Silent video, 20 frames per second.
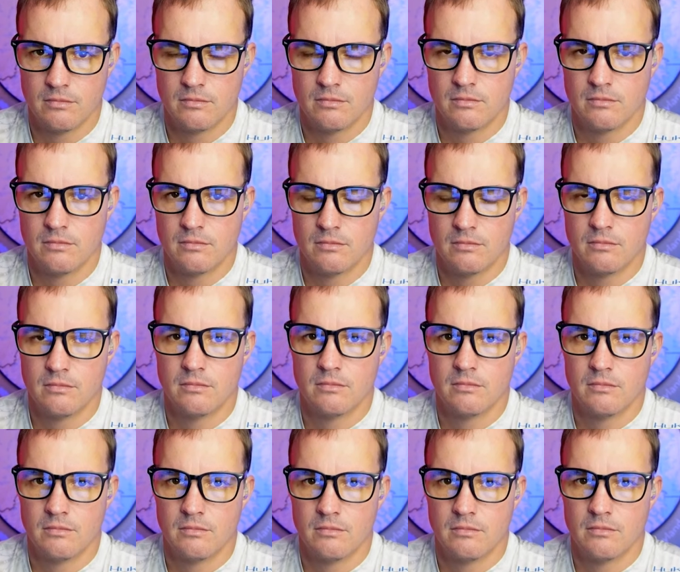
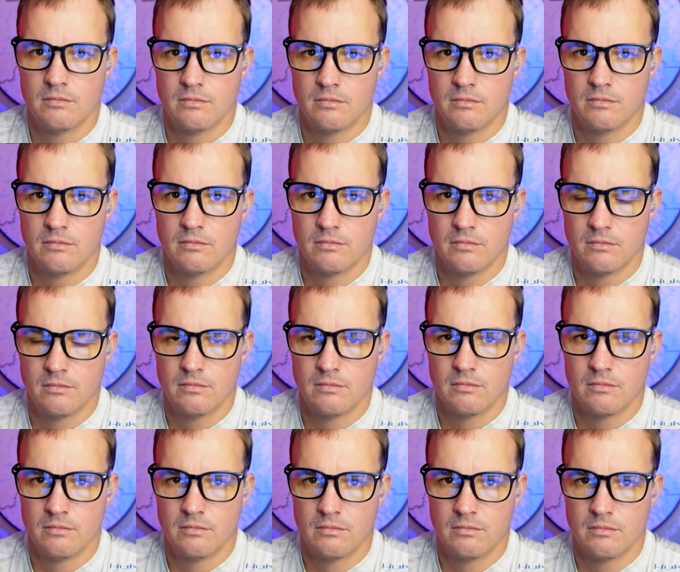
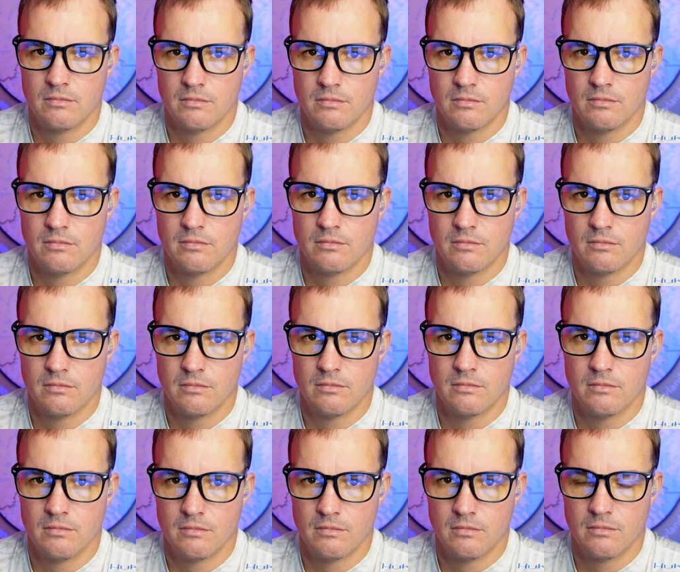
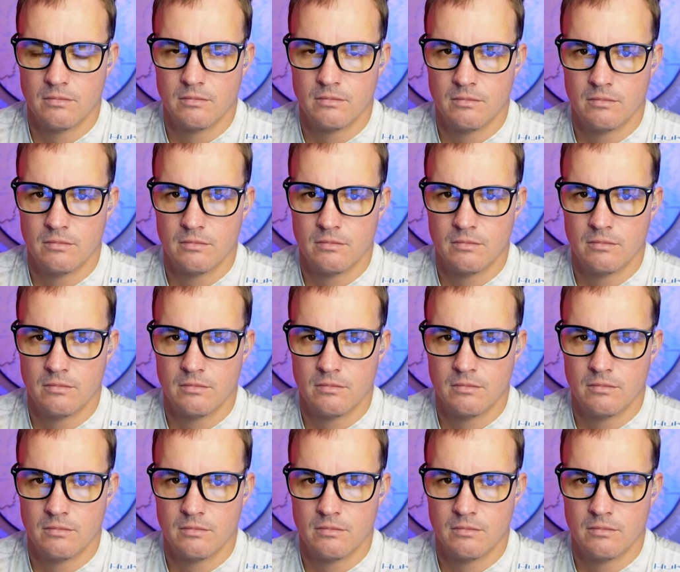No words are spoken by the person on screen.